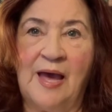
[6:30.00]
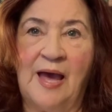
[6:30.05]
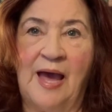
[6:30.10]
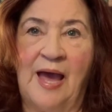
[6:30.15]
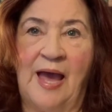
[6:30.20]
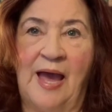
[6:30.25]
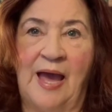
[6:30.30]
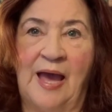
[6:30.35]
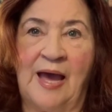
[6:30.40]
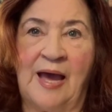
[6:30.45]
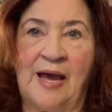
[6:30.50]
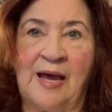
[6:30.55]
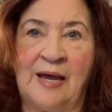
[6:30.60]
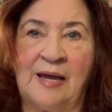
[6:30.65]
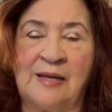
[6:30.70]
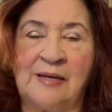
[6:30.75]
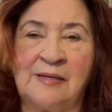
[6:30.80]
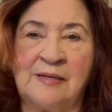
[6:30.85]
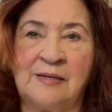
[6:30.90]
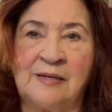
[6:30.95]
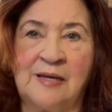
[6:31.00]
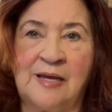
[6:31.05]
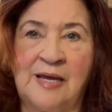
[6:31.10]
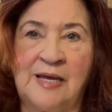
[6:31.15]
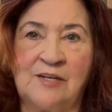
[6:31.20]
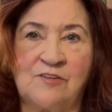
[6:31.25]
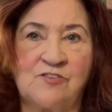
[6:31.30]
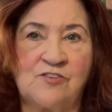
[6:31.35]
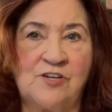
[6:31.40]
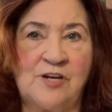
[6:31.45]
and
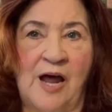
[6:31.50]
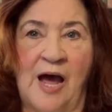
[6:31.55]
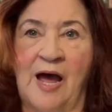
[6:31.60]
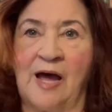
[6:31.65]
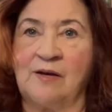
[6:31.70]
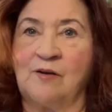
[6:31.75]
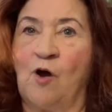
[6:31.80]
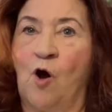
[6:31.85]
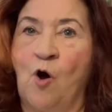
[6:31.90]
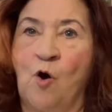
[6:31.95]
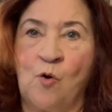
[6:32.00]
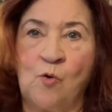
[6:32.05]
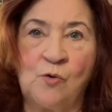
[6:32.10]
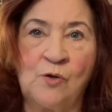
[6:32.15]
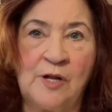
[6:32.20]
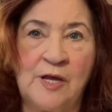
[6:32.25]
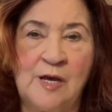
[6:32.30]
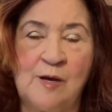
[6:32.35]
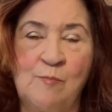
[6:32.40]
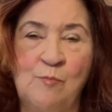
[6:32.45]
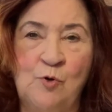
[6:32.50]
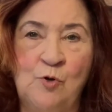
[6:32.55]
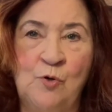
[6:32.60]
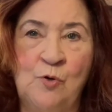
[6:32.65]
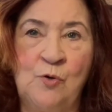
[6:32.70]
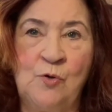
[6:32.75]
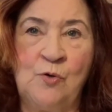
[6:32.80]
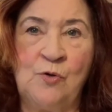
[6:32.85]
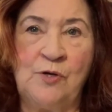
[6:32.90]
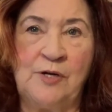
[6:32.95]
it's not only a
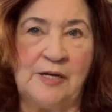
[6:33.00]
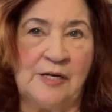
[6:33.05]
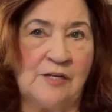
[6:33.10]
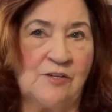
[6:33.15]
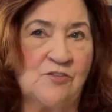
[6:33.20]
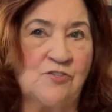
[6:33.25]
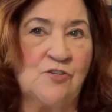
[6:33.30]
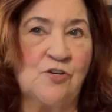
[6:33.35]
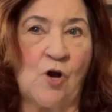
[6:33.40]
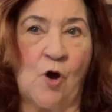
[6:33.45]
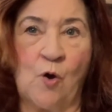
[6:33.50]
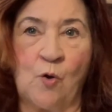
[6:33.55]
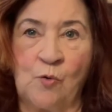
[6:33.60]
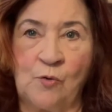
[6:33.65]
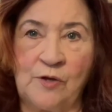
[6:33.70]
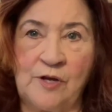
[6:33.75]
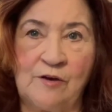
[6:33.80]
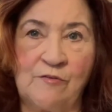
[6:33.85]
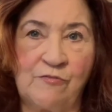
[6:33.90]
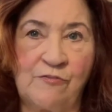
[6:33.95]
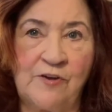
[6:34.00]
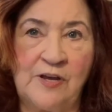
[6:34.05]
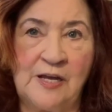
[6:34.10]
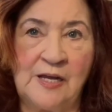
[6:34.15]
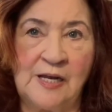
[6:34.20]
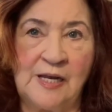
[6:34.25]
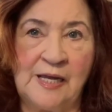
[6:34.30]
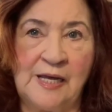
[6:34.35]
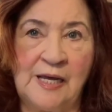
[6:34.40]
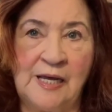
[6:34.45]
mood, it isn't only a
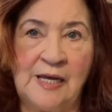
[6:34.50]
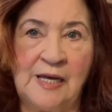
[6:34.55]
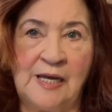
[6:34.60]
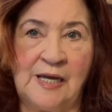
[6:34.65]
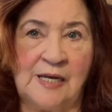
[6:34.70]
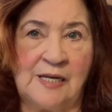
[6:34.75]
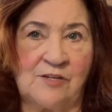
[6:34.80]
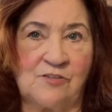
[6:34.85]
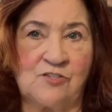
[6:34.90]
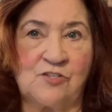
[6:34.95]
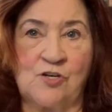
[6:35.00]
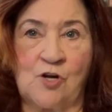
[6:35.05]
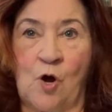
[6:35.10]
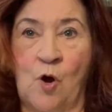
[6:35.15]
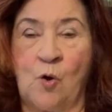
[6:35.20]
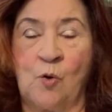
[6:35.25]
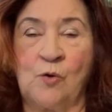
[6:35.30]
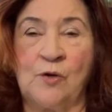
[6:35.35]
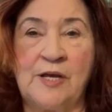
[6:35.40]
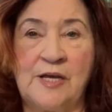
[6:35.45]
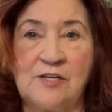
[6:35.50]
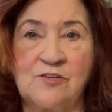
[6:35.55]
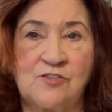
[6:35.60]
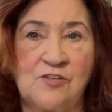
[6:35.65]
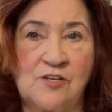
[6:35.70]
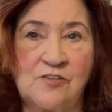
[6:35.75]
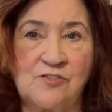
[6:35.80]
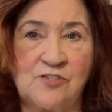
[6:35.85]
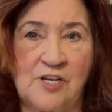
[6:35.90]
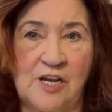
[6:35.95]
feeling, it isn't only a
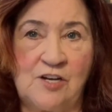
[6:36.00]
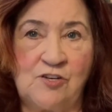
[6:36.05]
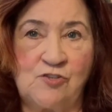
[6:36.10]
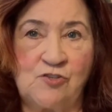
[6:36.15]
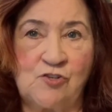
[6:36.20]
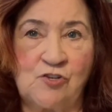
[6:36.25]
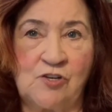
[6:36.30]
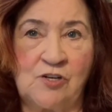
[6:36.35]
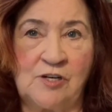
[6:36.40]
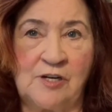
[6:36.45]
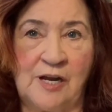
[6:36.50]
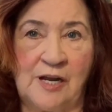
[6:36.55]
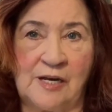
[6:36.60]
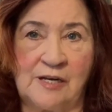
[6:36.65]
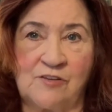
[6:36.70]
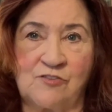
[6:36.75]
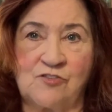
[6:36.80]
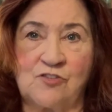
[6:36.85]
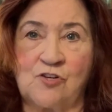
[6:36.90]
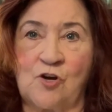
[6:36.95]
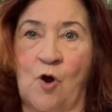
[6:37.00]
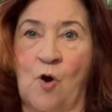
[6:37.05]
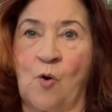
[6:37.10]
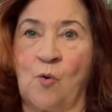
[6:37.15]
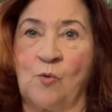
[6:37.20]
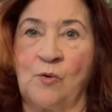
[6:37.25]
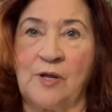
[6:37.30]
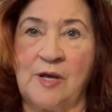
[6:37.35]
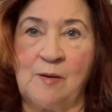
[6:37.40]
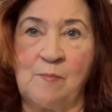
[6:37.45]
sensation, it isn't
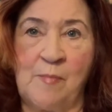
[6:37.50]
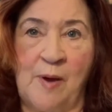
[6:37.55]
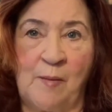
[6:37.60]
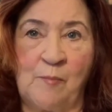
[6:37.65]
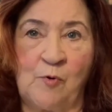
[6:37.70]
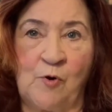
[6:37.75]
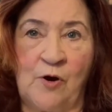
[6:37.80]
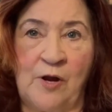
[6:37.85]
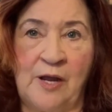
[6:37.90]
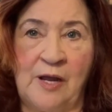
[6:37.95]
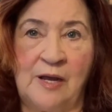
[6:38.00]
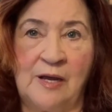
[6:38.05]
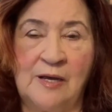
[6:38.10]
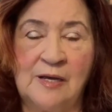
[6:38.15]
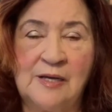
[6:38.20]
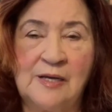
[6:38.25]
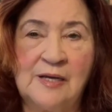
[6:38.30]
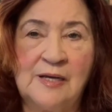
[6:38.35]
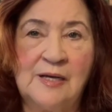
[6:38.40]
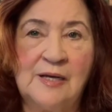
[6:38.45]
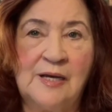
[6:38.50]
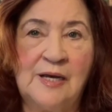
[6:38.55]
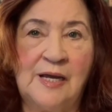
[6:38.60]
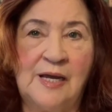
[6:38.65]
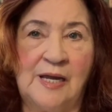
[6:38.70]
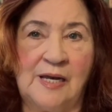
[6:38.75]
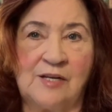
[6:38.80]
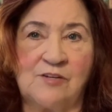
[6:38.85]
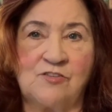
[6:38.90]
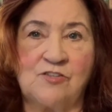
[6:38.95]
only a memory,
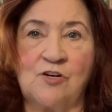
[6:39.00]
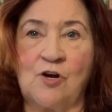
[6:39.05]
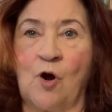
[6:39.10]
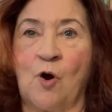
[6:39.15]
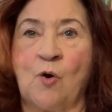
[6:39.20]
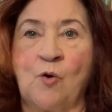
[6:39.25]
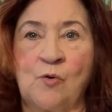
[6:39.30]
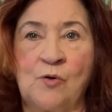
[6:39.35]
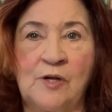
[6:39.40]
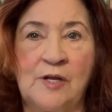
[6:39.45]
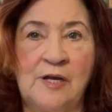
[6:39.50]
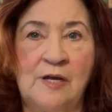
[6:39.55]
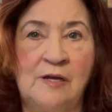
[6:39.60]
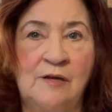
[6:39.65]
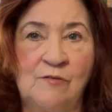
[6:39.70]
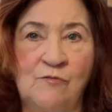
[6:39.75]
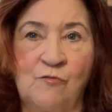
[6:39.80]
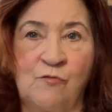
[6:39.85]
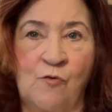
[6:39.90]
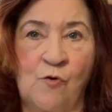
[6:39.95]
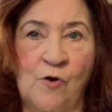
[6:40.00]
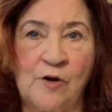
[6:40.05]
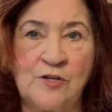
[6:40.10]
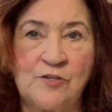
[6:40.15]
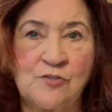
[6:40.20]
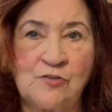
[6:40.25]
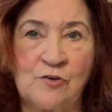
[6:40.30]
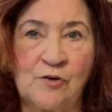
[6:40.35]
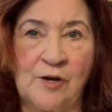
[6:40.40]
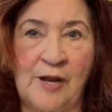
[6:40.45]
it isn't only
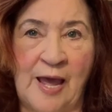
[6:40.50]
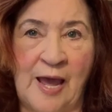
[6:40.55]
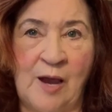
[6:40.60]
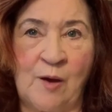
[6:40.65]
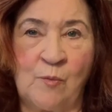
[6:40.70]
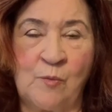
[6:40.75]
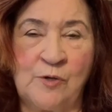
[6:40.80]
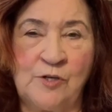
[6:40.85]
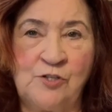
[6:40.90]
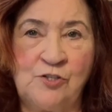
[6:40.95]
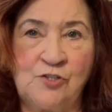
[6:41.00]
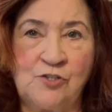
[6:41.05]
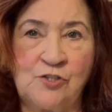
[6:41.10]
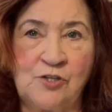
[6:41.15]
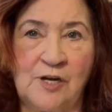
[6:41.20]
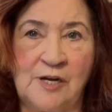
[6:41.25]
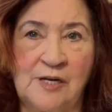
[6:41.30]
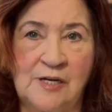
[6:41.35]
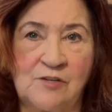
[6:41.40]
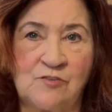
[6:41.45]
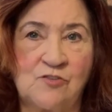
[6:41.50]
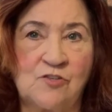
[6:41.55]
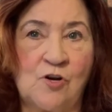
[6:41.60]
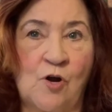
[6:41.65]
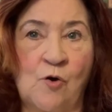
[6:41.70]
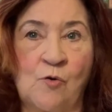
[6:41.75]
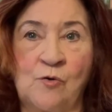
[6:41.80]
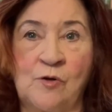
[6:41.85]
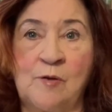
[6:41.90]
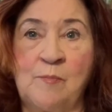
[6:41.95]
voice or language, it isn't
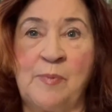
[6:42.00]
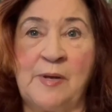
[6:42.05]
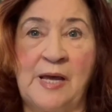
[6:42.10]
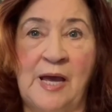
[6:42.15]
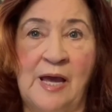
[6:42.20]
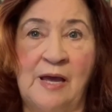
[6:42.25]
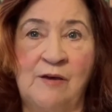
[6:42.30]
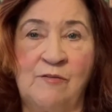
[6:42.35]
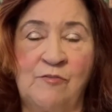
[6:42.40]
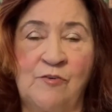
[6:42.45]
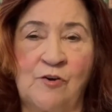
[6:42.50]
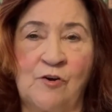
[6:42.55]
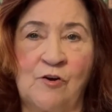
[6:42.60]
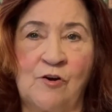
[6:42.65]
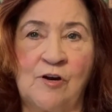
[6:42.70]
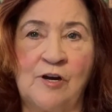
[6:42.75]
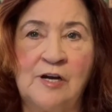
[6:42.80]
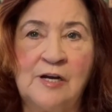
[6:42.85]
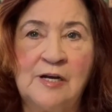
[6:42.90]
only behavior.